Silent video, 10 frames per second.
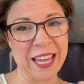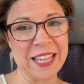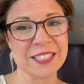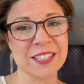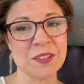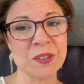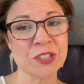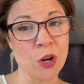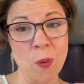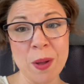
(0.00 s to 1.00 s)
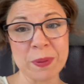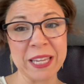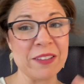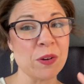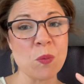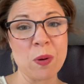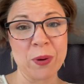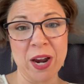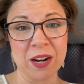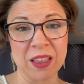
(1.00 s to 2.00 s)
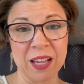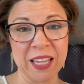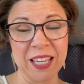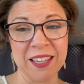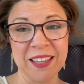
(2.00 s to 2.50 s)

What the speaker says: and to show up even when we are clunky.